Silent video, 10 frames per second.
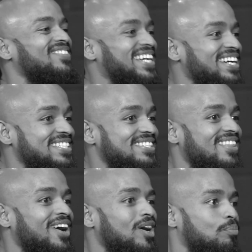Because
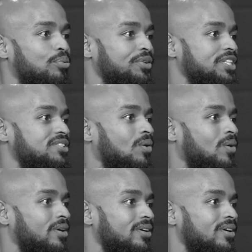they're a priest
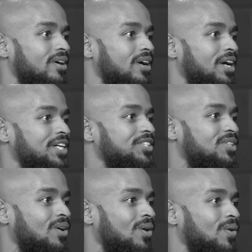order.
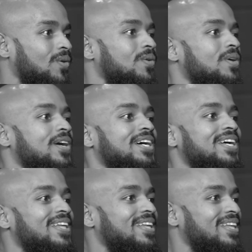So
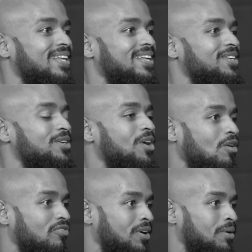you
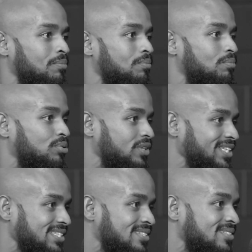go from
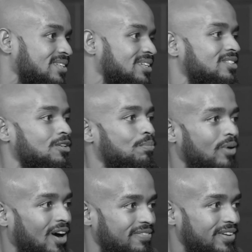prince to
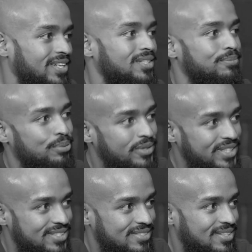prophet to
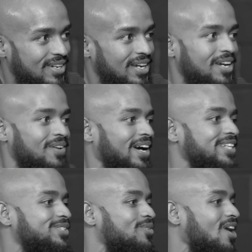priest, right?
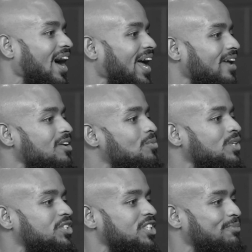So not
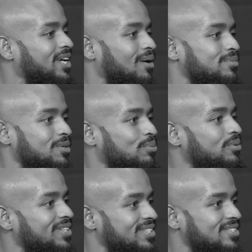anyone just becomes a
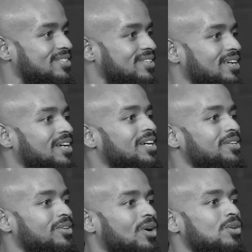priest,
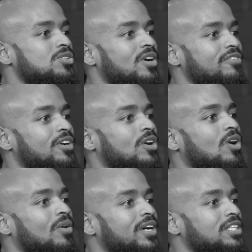you know? So if you're
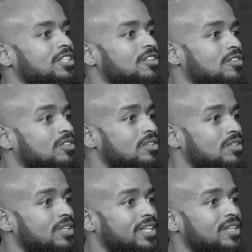going
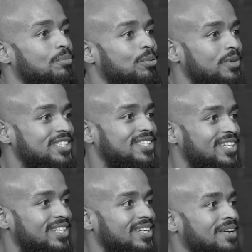in the
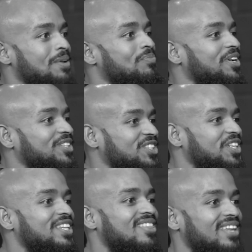priesthood, there are
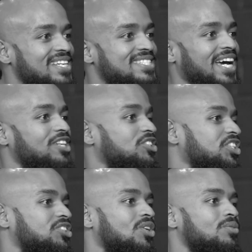certain things that you
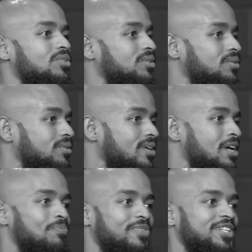just don't do.
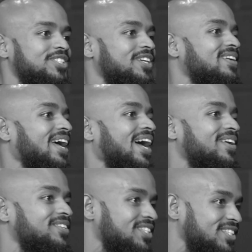There's certain
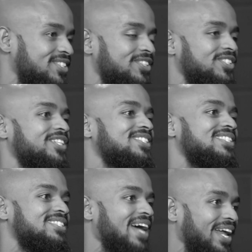energies, there's certain
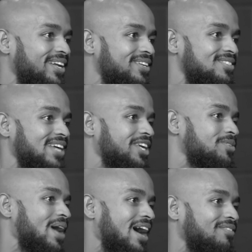standards that
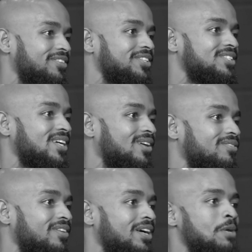you have for yourself.